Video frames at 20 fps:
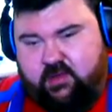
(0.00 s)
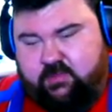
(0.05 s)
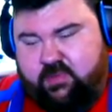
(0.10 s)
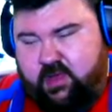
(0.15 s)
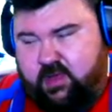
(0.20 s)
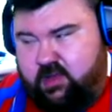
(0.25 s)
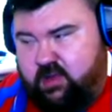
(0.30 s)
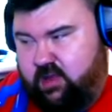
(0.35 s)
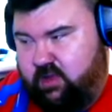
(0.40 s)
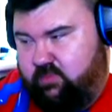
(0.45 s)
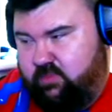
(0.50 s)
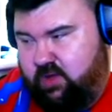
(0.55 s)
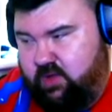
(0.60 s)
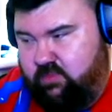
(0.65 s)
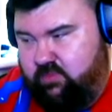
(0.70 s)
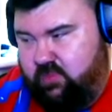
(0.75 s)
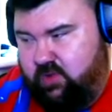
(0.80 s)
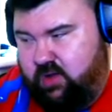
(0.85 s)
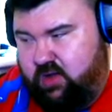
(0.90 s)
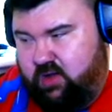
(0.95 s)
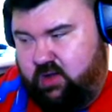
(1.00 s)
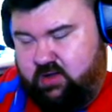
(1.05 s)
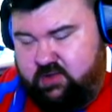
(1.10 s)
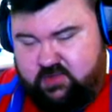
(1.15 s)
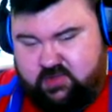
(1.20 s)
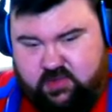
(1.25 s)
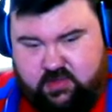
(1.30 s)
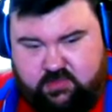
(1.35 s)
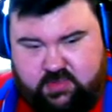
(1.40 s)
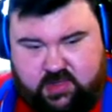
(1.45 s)
pack I'm, I'm not
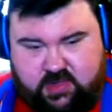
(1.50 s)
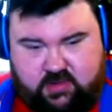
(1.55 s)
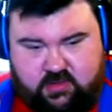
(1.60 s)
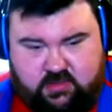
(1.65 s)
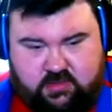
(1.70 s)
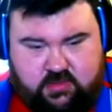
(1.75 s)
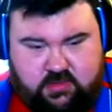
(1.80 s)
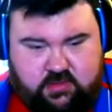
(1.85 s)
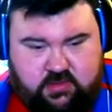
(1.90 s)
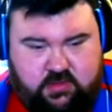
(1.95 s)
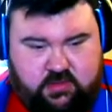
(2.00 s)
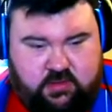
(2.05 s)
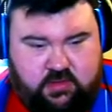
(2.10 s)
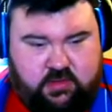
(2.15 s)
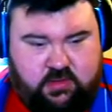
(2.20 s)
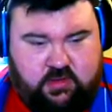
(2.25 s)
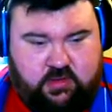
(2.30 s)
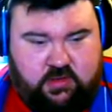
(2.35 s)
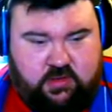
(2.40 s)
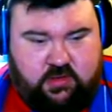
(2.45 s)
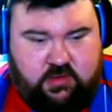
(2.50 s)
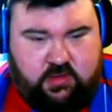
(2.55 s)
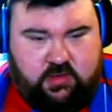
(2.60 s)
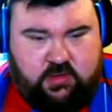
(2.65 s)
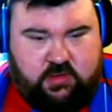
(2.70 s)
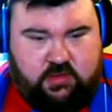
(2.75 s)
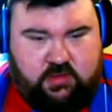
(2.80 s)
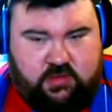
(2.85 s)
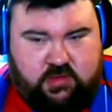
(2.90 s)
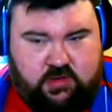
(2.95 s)
asked about.
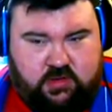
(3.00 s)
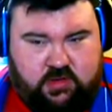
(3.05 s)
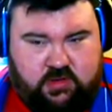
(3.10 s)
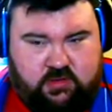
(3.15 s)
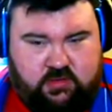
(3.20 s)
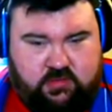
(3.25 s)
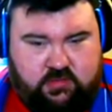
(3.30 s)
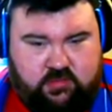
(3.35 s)
You know,